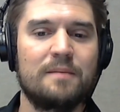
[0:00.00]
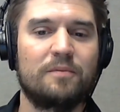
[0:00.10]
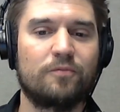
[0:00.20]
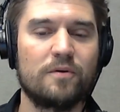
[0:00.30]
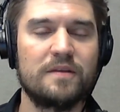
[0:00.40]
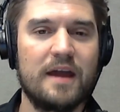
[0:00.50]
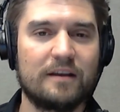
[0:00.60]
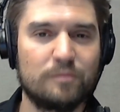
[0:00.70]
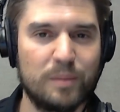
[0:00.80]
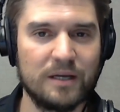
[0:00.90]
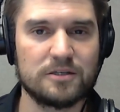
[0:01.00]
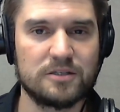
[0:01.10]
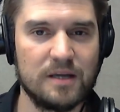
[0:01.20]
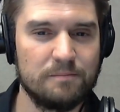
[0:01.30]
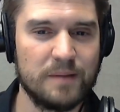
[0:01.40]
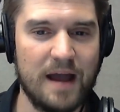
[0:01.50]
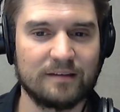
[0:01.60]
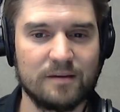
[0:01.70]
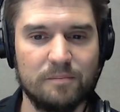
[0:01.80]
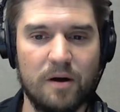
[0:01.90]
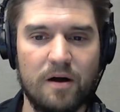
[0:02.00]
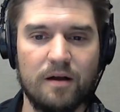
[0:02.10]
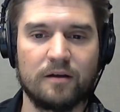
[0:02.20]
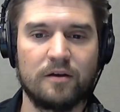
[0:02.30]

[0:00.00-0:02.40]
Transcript: Before the next pitch, tip basketball,